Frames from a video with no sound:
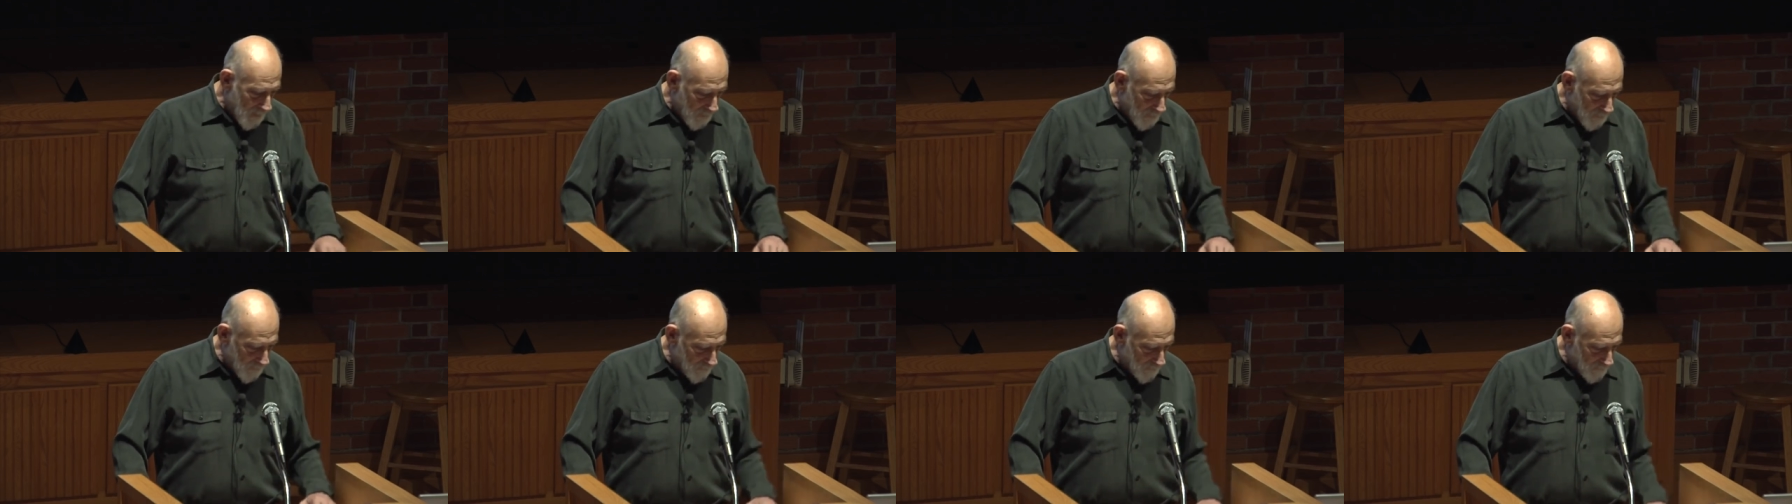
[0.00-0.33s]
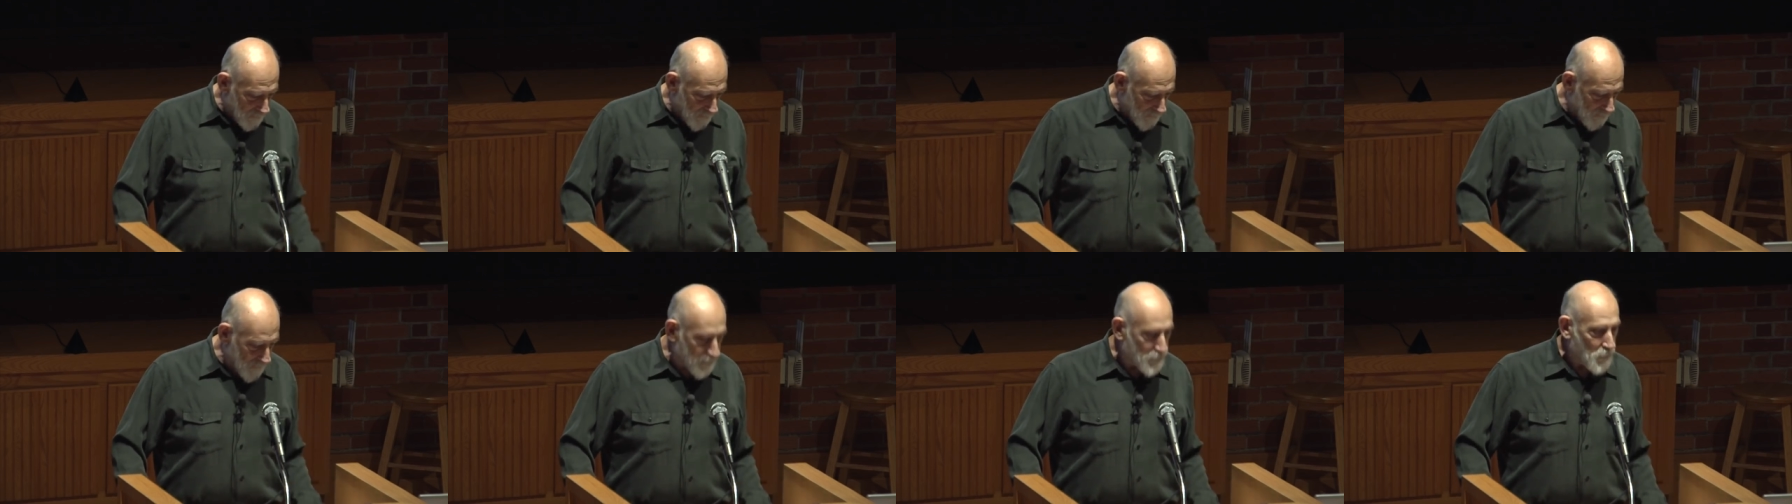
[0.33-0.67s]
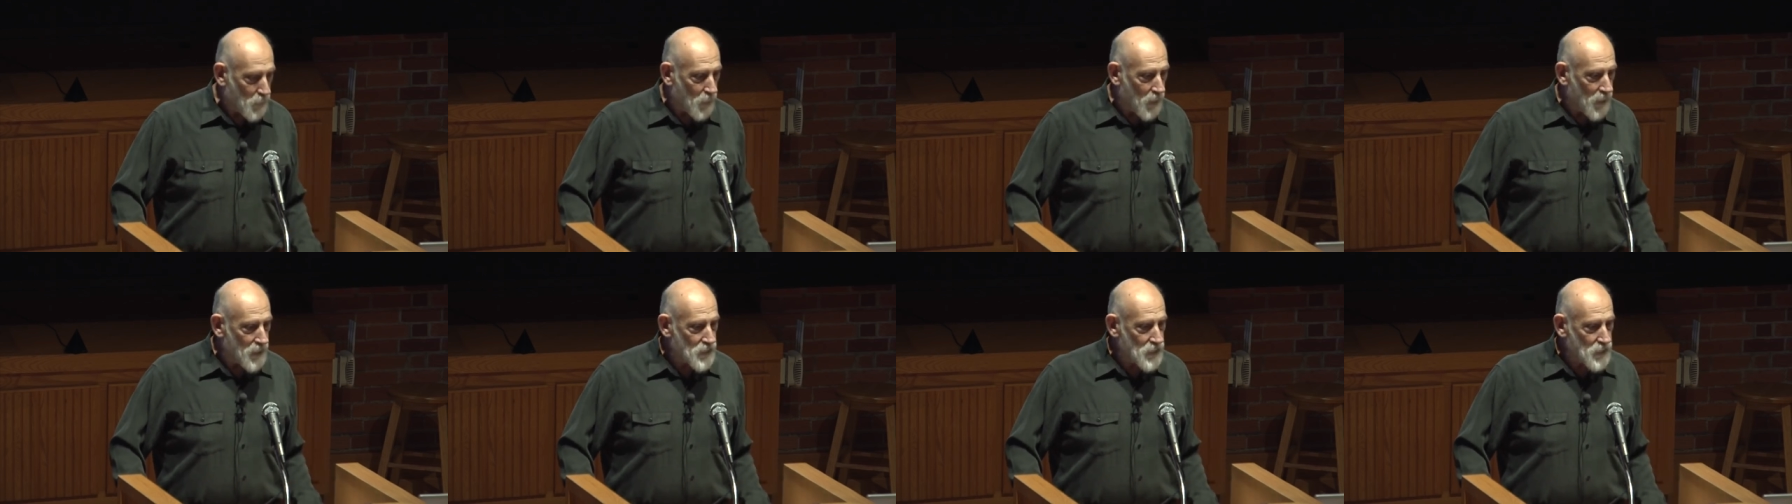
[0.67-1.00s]
Uh,
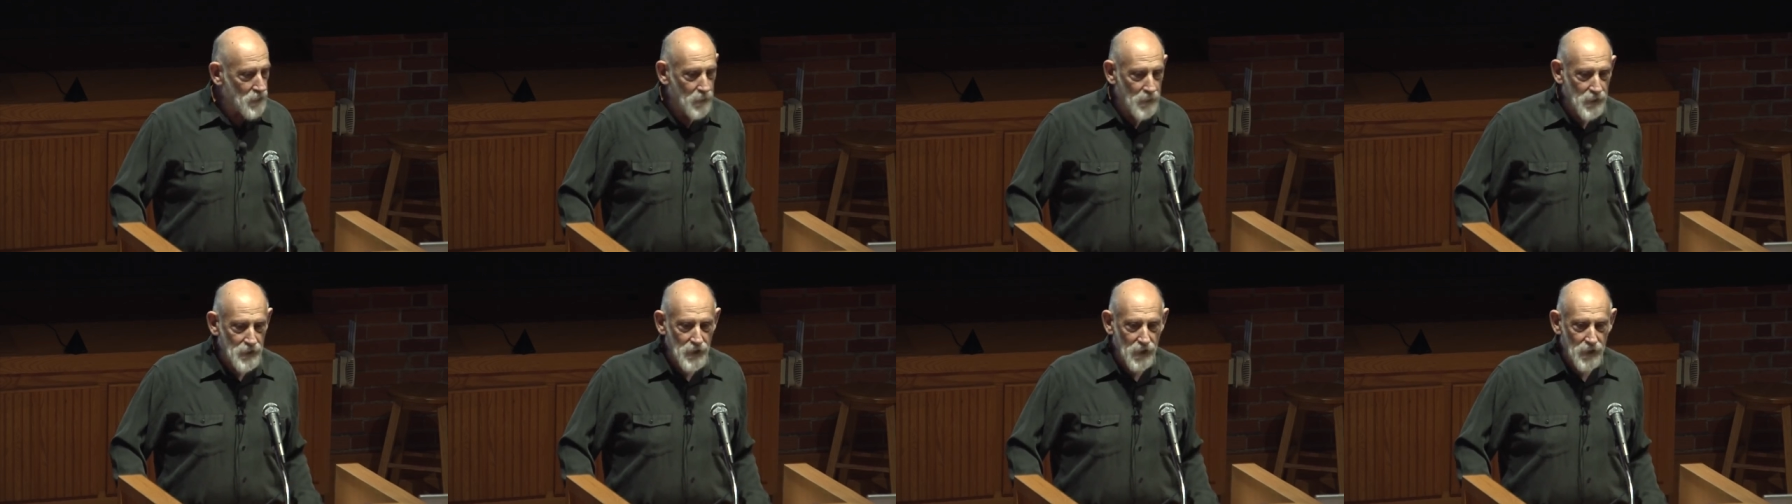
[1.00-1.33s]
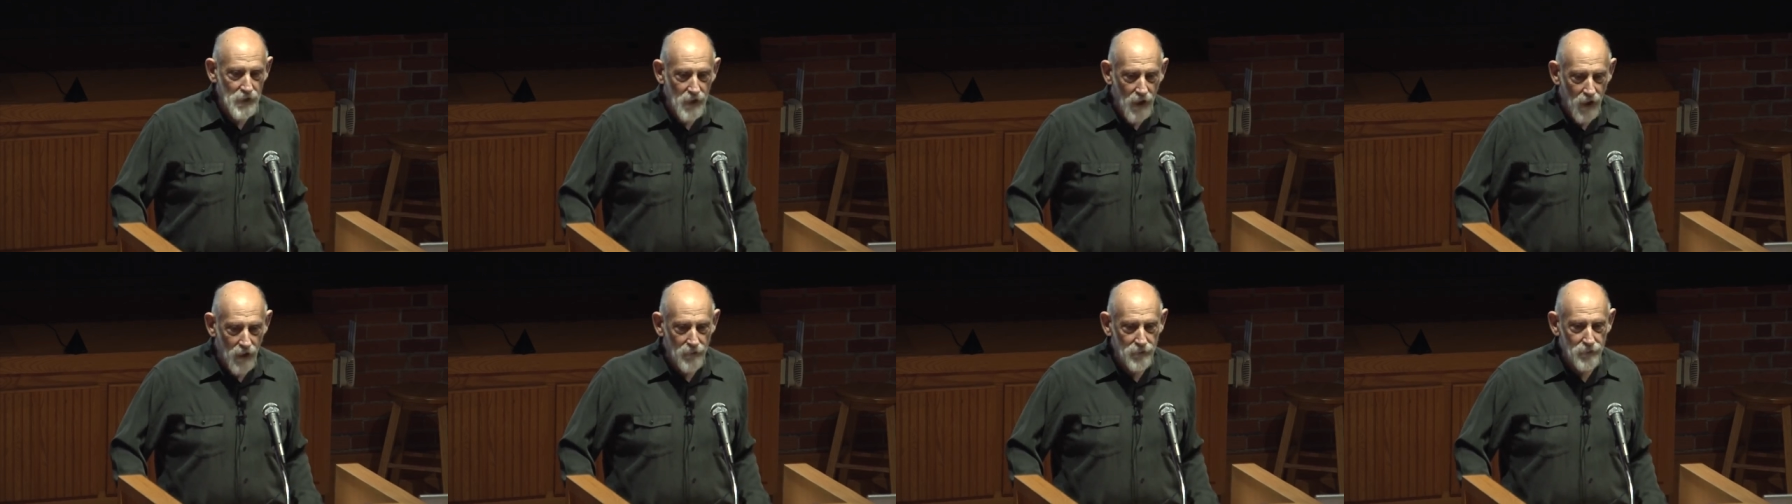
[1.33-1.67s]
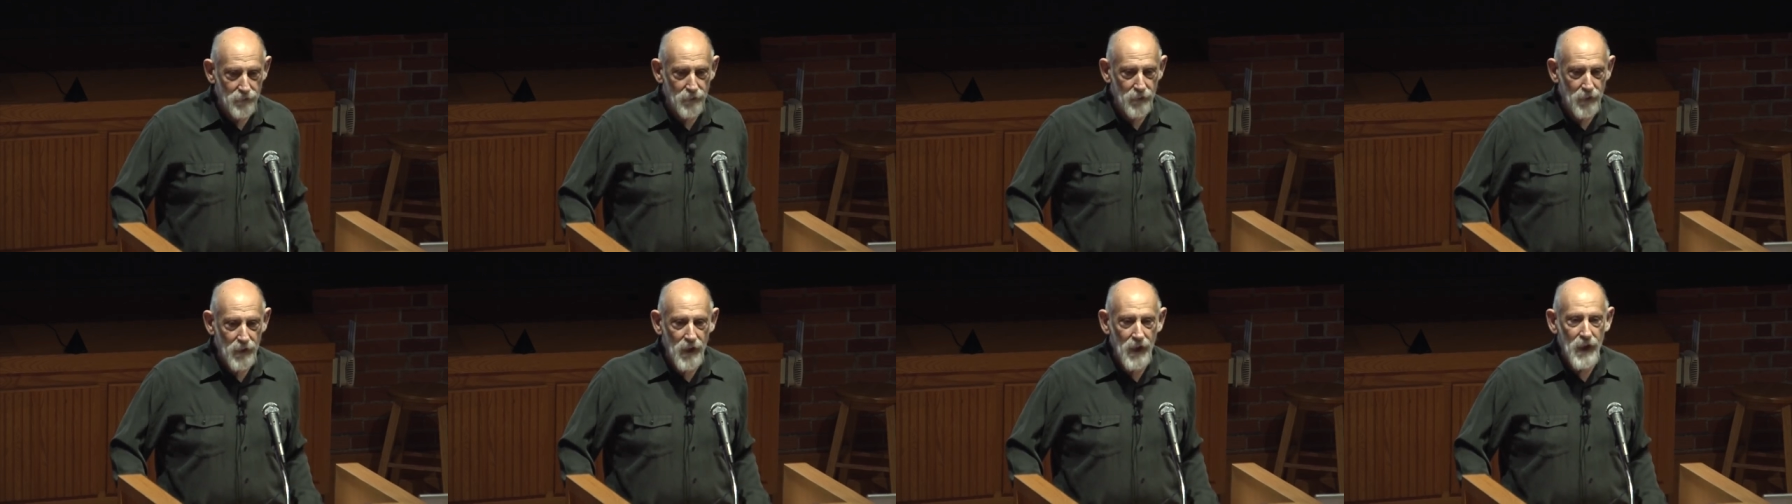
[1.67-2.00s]
once was
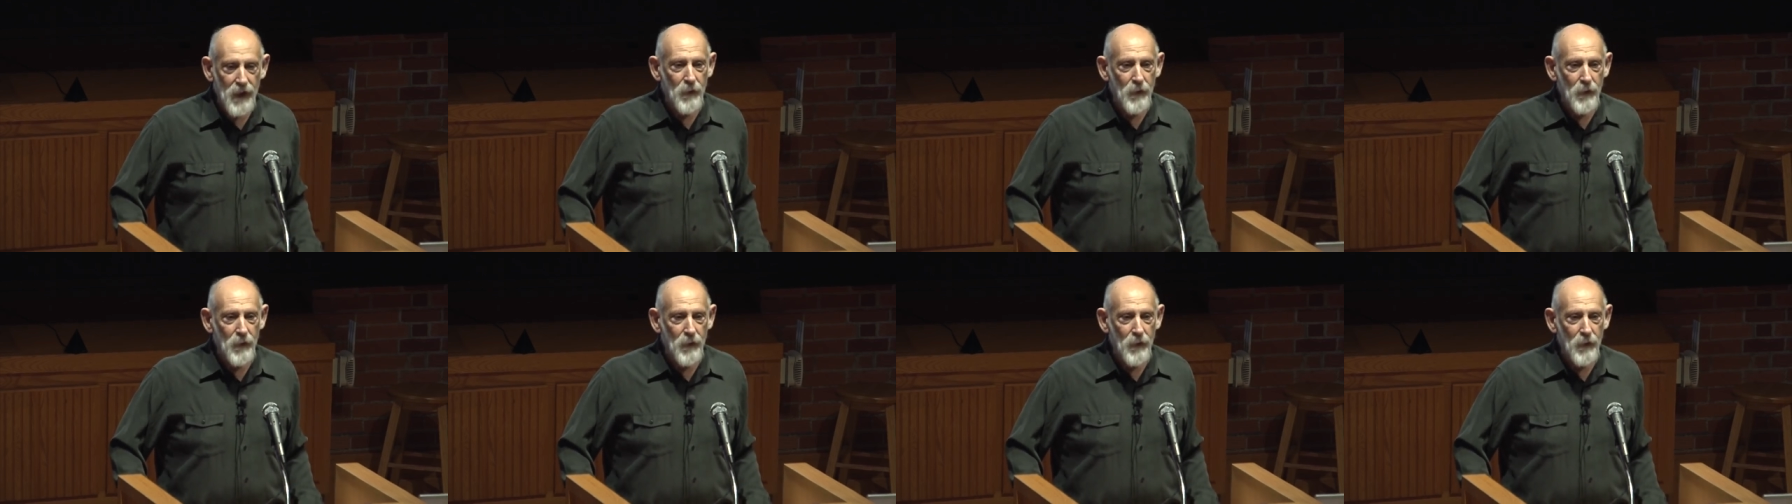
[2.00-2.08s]
enough.